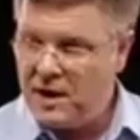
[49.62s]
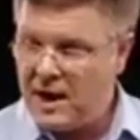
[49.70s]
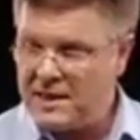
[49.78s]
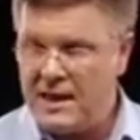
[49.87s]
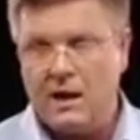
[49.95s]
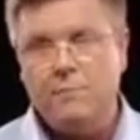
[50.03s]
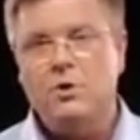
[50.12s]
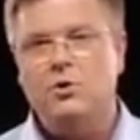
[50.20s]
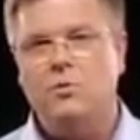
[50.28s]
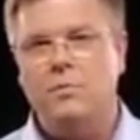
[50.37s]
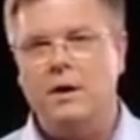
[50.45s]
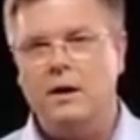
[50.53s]
The real
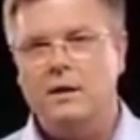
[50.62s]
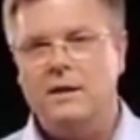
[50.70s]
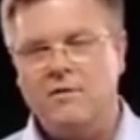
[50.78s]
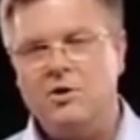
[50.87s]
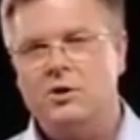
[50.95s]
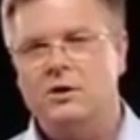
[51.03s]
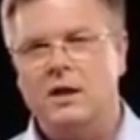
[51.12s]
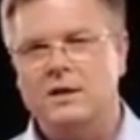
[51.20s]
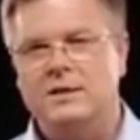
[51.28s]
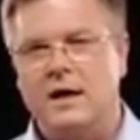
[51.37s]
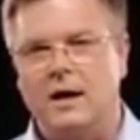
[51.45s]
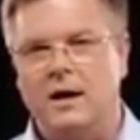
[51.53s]
guarantee is
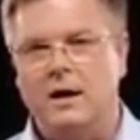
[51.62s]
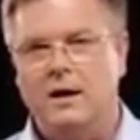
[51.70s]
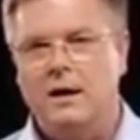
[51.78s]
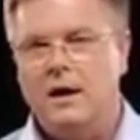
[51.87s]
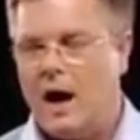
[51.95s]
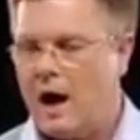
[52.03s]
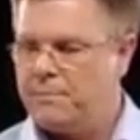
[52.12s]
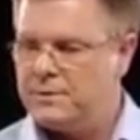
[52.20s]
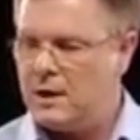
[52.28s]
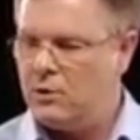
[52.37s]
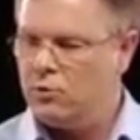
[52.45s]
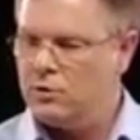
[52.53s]
Aquaphor D
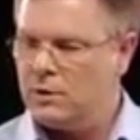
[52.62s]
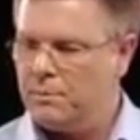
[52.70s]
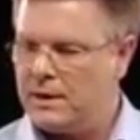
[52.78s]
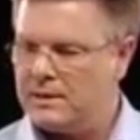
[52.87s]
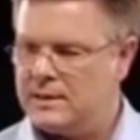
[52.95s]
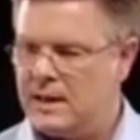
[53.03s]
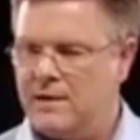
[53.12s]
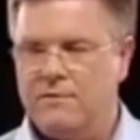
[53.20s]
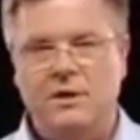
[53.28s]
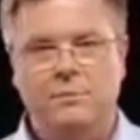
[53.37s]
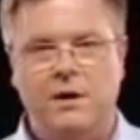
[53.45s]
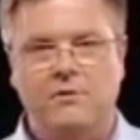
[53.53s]
W M.
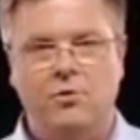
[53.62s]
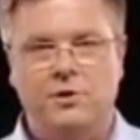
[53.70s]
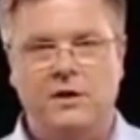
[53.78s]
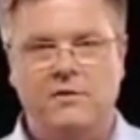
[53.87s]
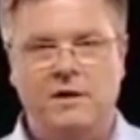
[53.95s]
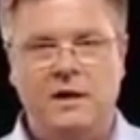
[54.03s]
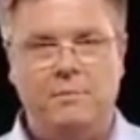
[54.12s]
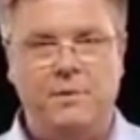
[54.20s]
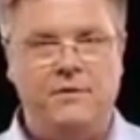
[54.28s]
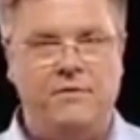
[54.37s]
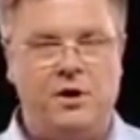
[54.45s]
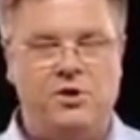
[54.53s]
Would you
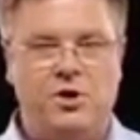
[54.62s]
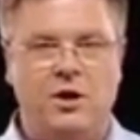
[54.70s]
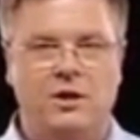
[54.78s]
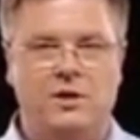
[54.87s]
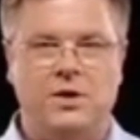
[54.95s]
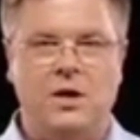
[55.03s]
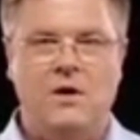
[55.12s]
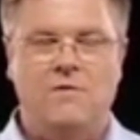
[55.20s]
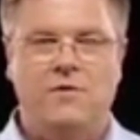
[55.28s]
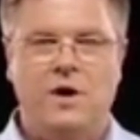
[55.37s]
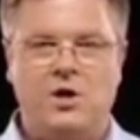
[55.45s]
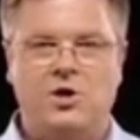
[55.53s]
like to see how tap
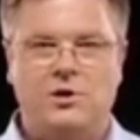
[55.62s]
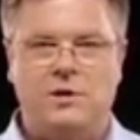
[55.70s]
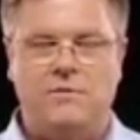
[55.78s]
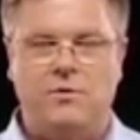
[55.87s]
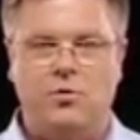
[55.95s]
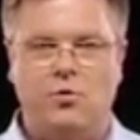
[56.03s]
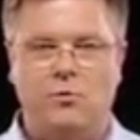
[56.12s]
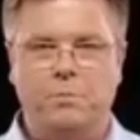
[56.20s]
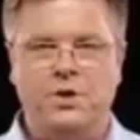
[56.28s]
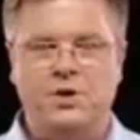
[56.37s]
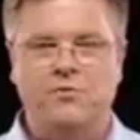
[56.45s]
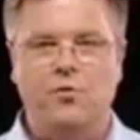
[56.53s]
water
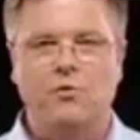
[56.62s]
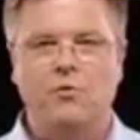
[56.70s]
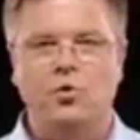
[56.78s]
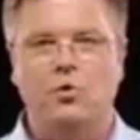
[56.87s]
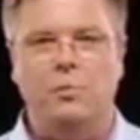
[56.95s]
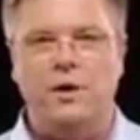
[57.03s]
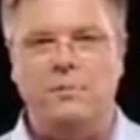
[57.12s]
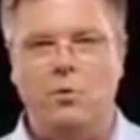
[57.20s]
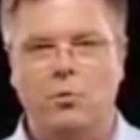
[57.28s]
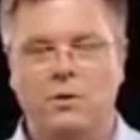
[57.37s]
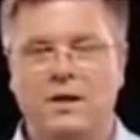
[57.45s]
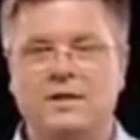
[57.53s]
transforms into double
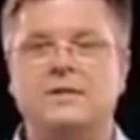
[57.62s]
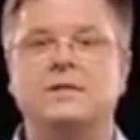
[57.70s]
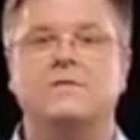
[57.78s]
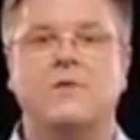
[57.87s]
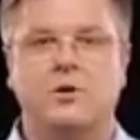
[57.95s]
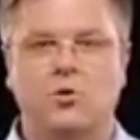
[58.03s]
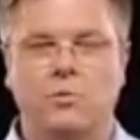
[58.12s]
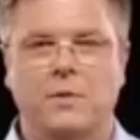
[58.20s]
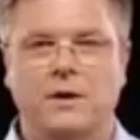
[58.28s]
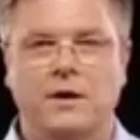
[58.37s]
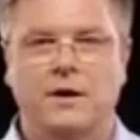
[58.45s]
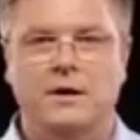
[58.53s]
mineralized
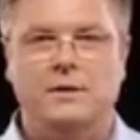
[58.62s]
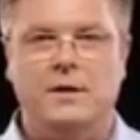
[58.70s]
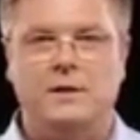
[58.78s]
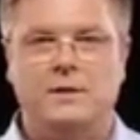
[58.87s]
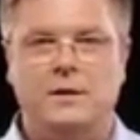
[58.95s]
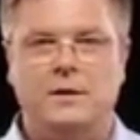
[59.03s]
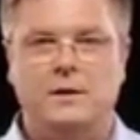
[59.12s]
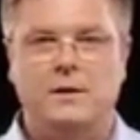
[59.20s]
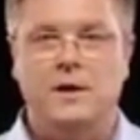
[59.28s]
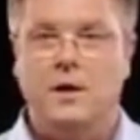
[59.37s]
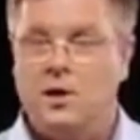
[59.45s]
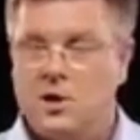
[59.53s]
premium quality
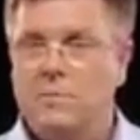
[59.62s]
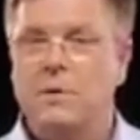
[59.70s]
drinking water?